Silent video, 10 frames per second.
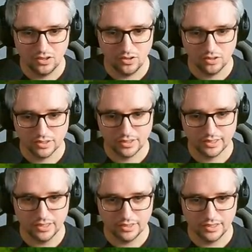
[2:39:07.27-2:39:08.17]
Oh,
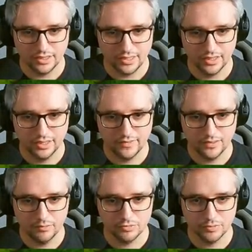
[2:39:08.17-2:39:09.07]
can can I hit
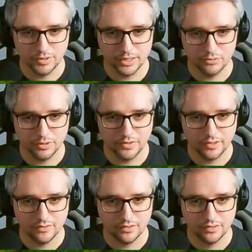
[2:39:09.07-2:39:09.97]
him from here with
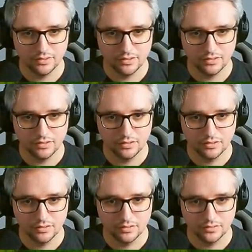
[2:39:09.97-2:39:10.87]
this?
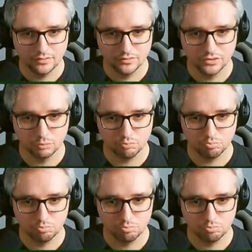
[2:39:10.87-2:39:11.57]
Nope.